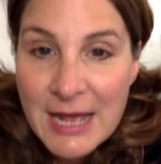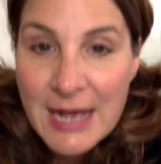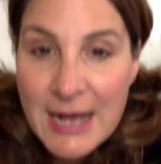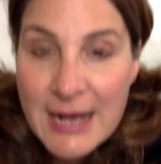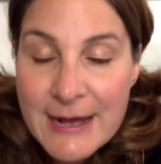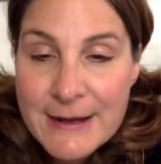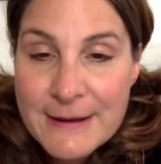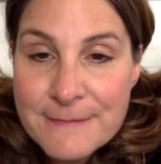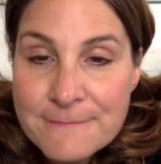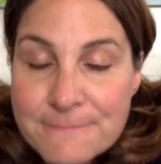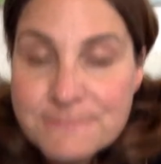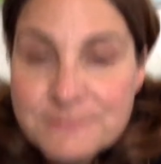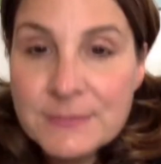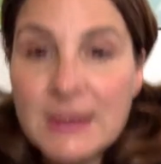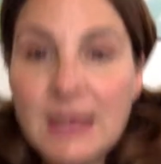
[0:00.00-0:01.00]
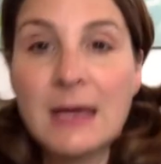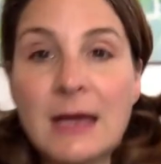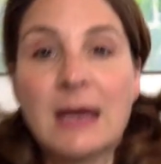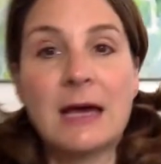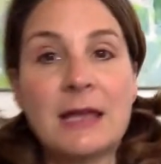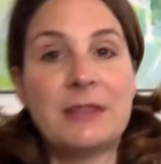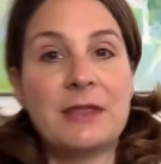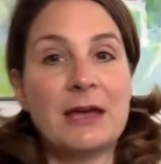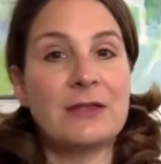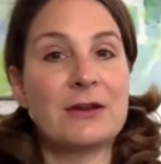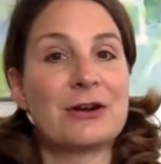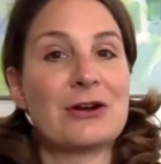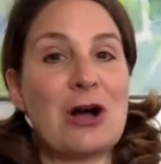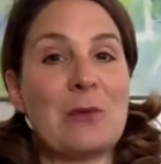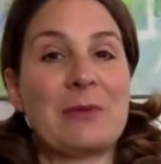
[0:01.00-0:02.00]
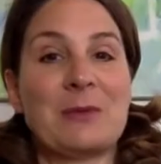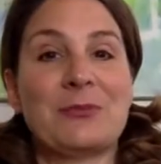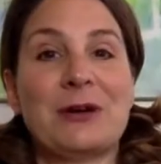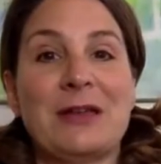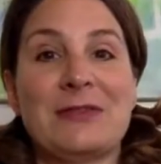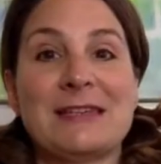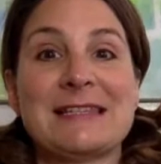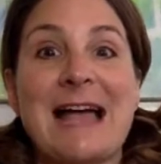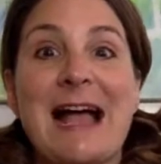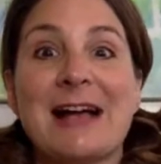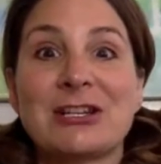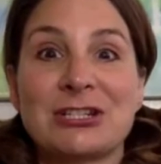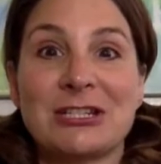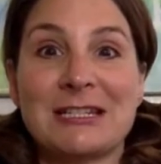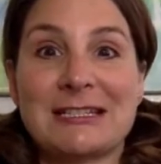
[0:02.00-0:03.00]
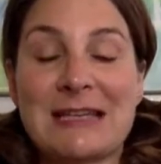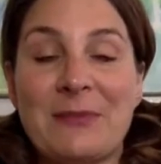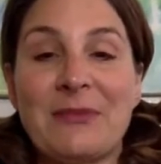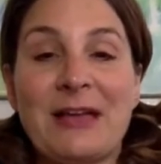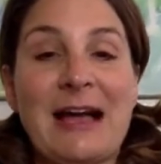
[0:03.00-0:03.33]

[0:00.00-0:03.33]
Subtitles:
Um, Another calming breath is actually something